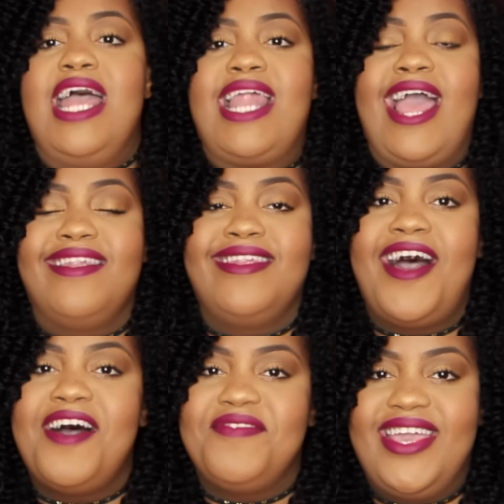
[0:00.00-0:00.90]
and I
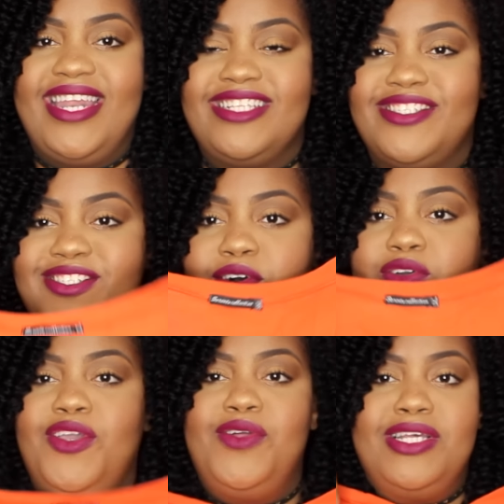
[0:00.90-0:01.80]
love it. It's
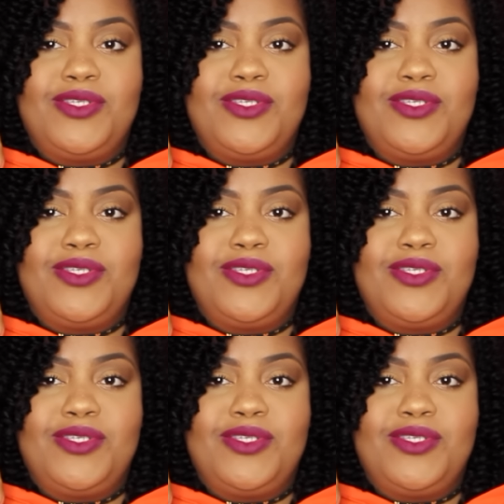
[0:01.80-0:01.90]
so cute.